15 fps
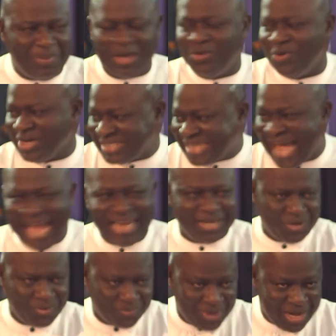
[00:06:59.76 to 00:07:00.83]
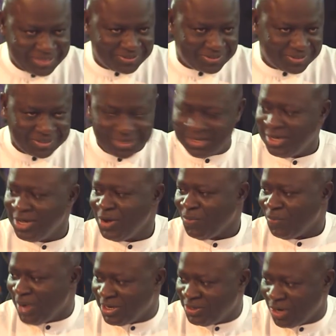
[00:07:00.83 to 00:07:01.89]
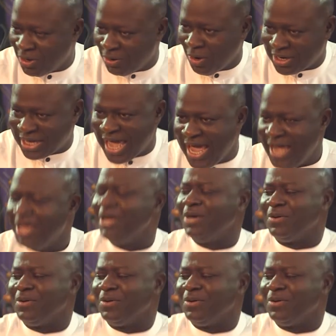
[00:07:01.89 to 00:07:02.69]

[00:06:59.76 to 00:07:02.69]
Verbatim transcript: pain, you are tired, rest. When you're okay,